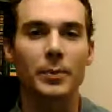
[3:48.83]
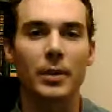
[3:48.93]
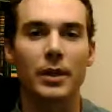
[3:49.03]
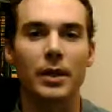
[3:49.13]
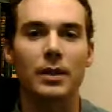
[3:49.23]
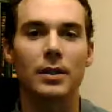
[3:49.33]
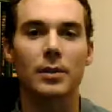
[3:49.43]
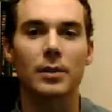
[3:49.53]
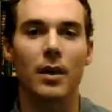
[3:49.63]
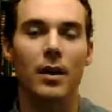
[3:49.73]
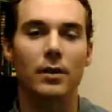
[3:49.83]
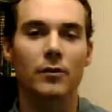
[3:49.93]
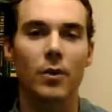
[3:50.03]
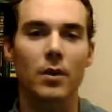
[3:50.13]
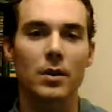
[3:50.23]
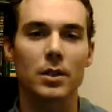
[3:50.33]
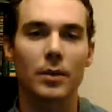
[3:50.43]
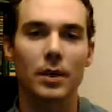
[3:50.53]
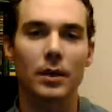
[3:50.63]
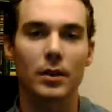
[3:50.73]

but again, this blog is for some of the